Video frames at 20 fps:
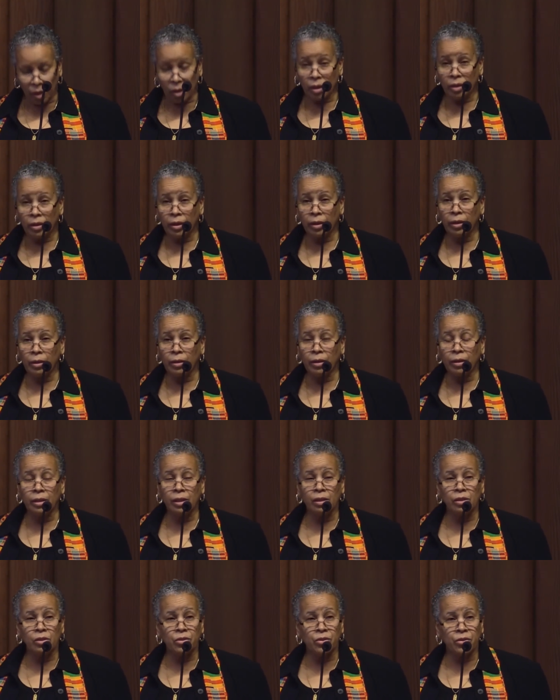There
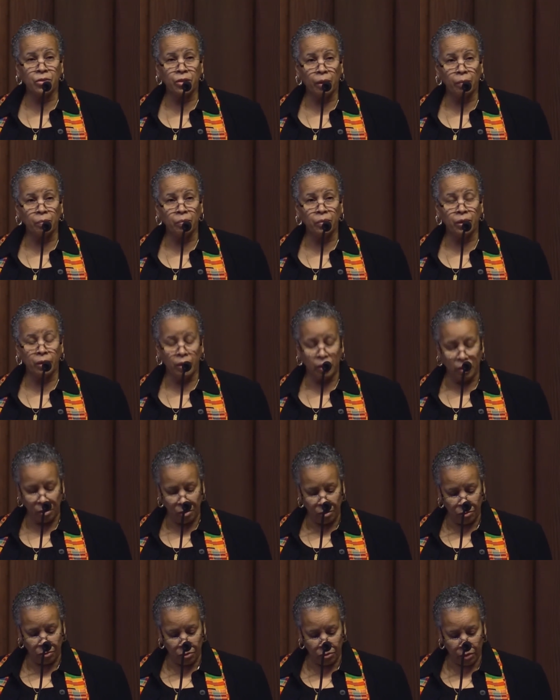is
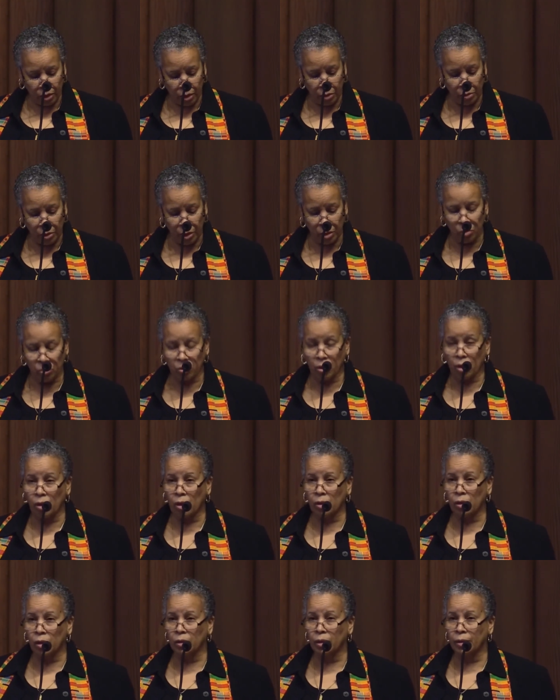something very
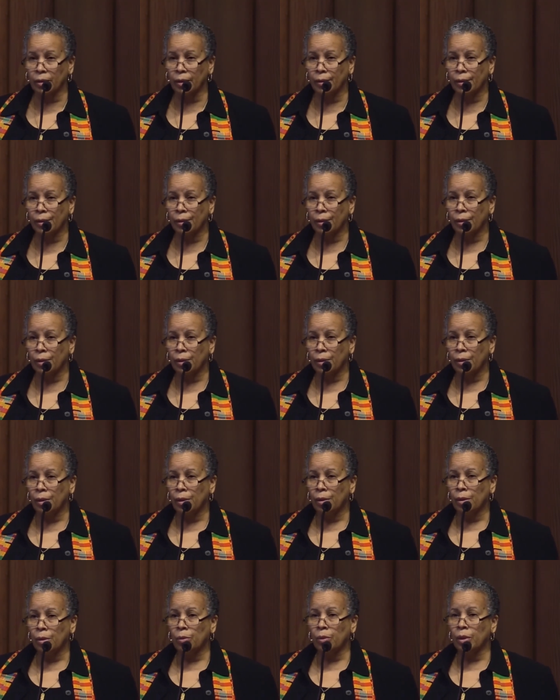wrong
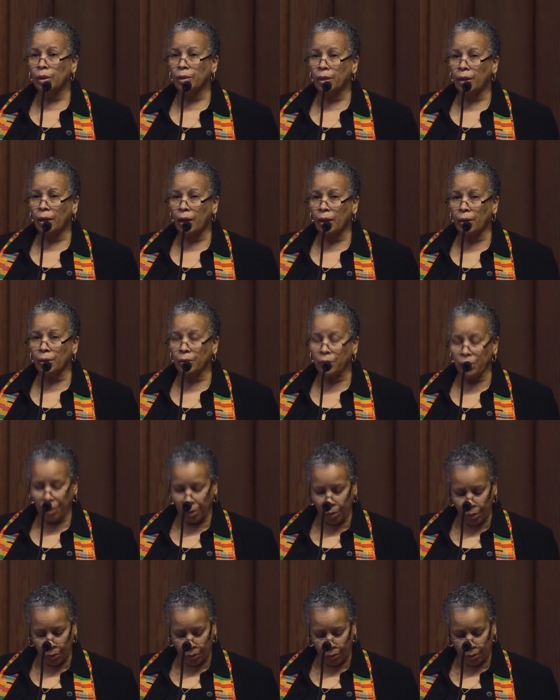when our
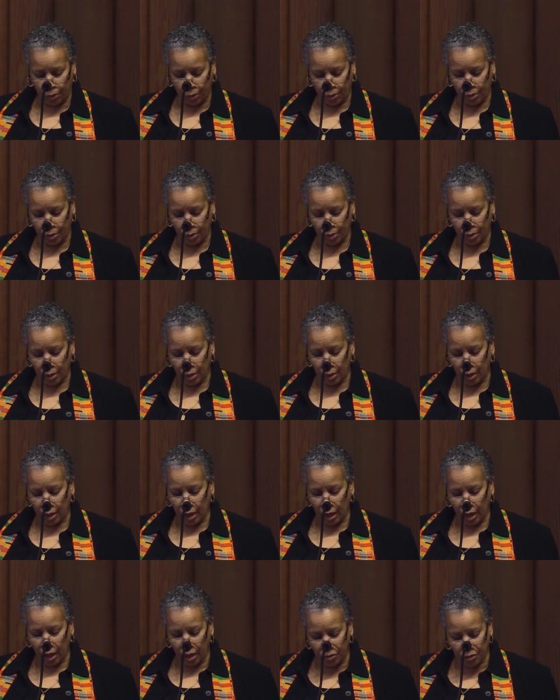youth
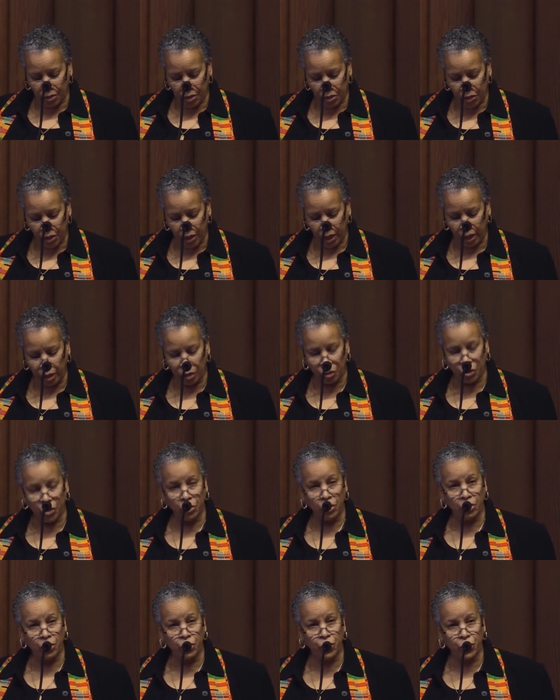have to take to
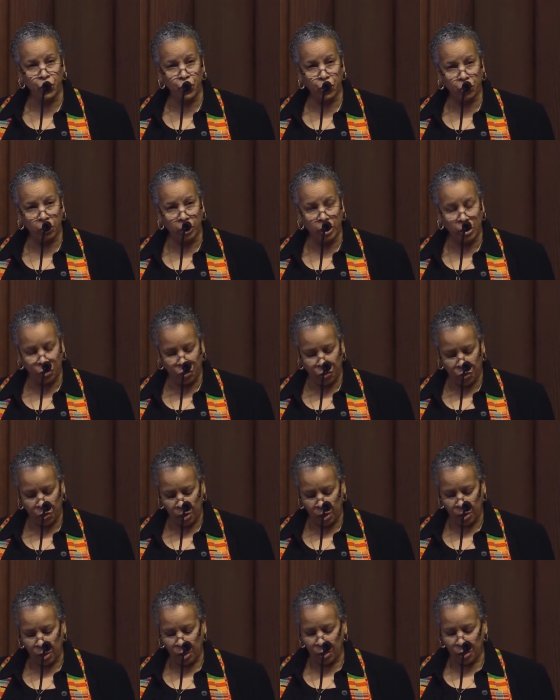the streets
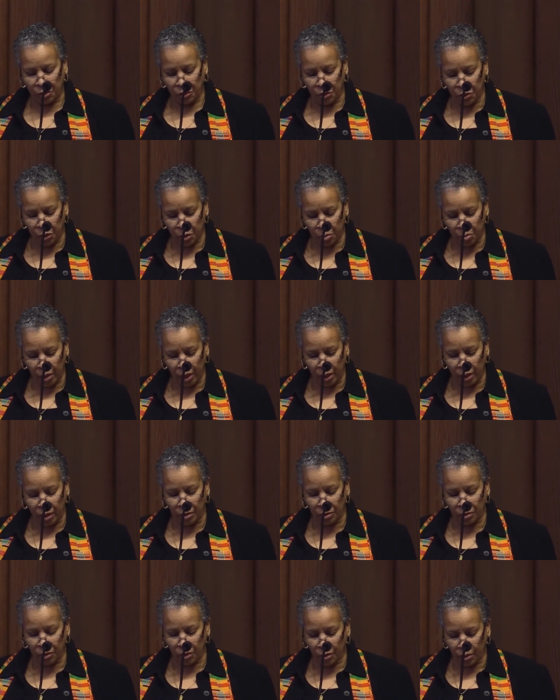to
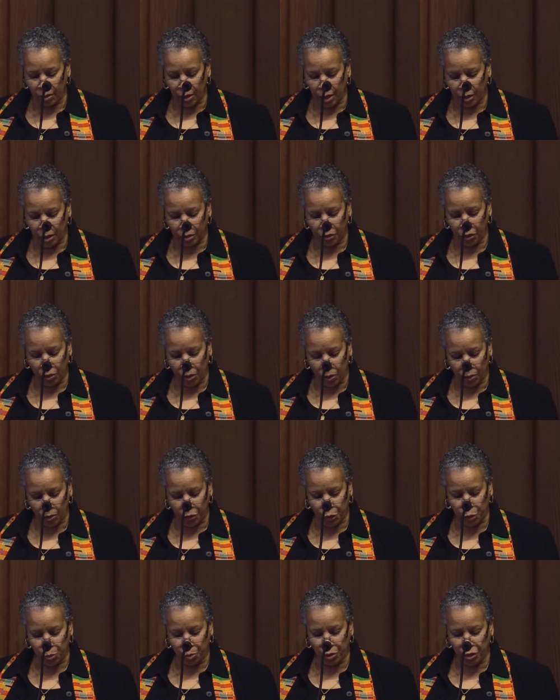demand that
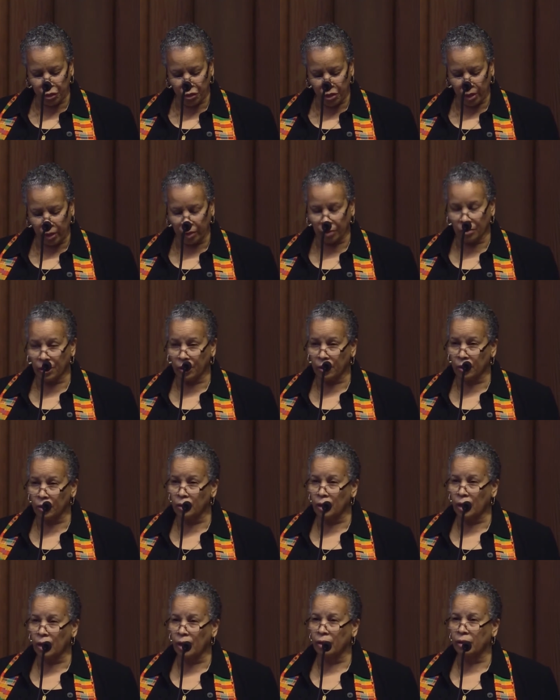adults protect their
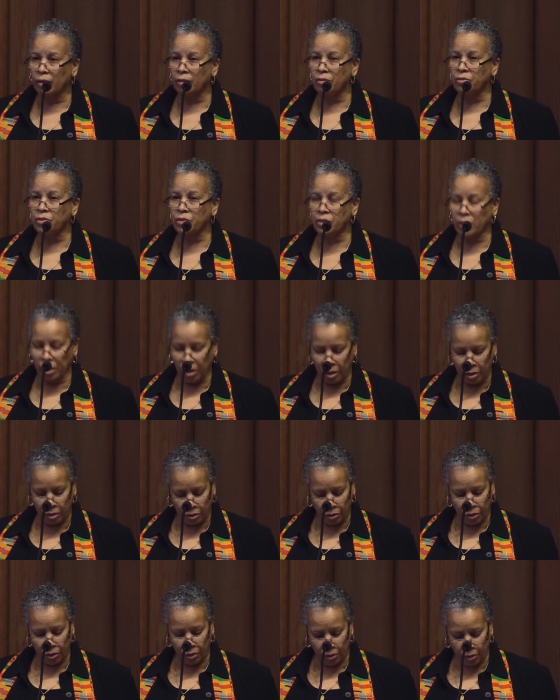lives
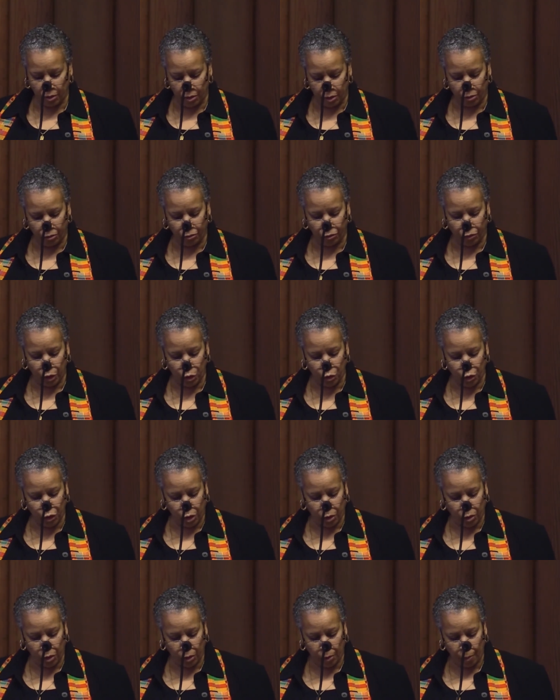and their
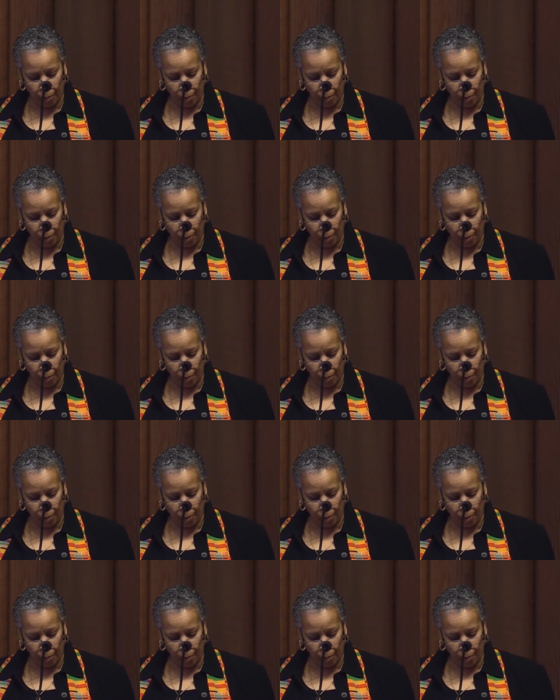future.